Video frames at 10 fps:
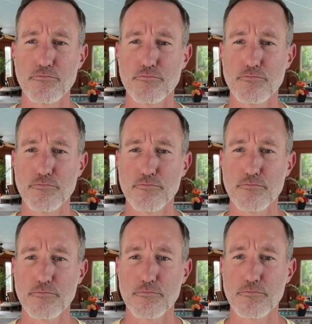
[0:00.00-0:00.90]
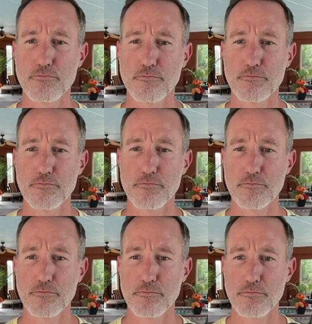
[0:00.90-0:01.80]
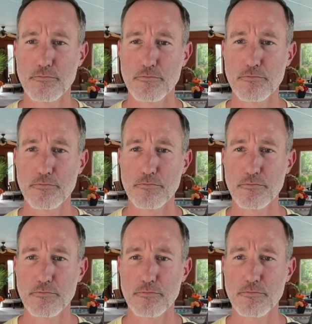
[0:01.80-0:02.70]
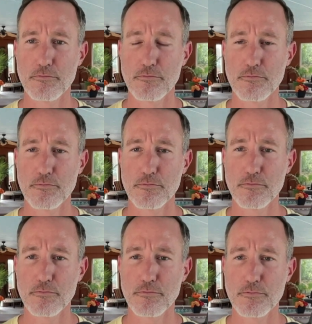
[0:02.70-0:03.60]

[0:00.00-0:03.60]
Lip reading: Nobody speaks.